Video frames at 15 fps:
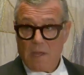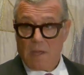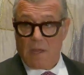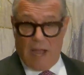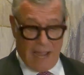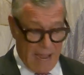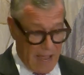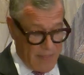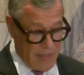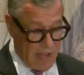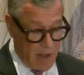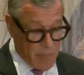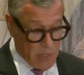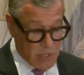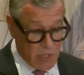I had the
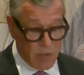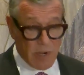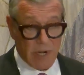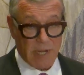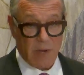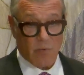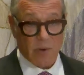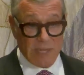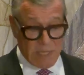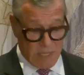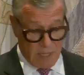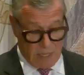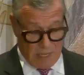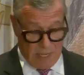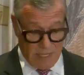opportunity
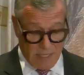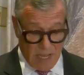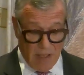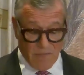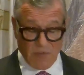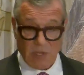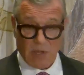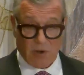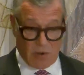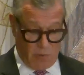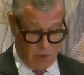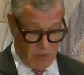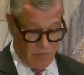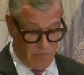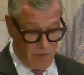recently to have dinner
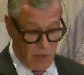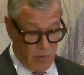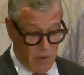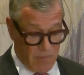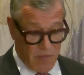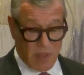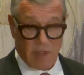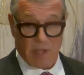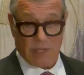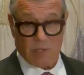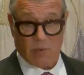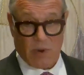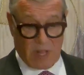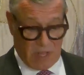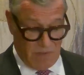with a few of the
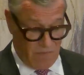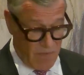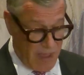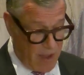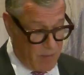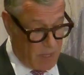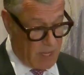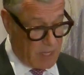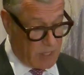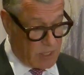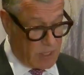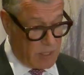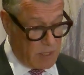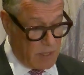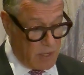Israeli
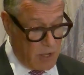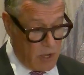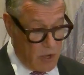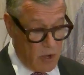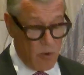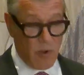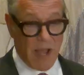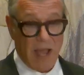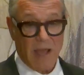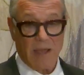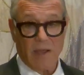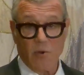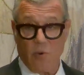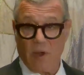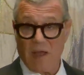families who
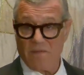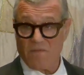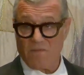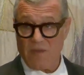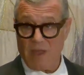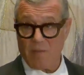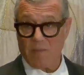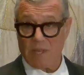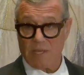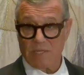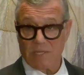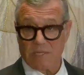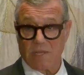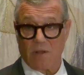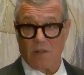have family
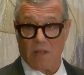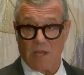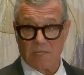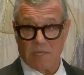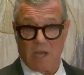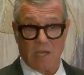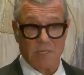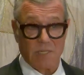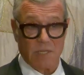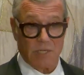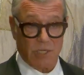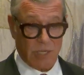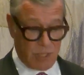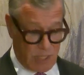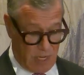still as
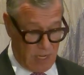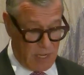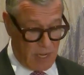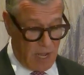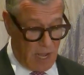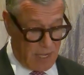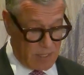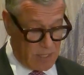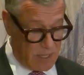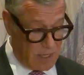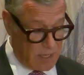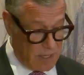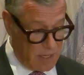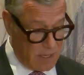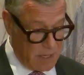hostages in Gaza.
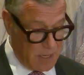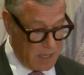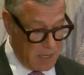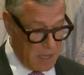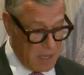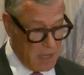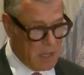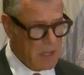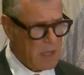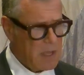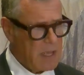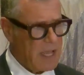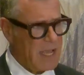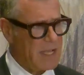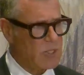
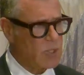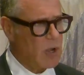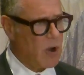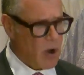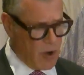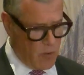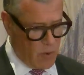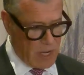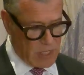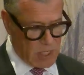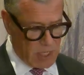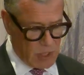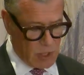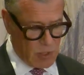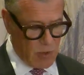It's a
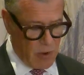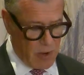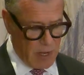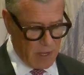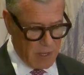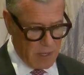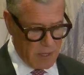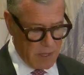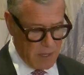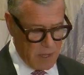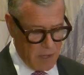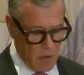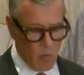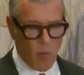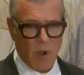heart-wrenching story,
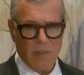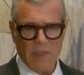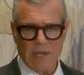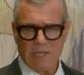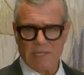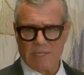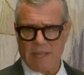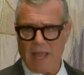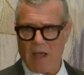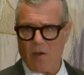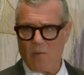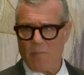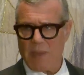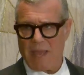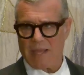one that is
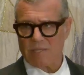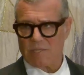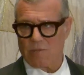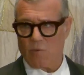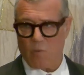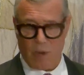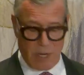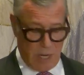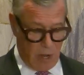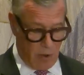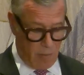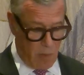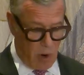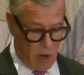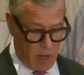now past the one-year
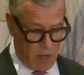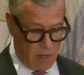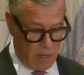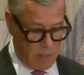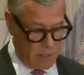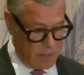mark.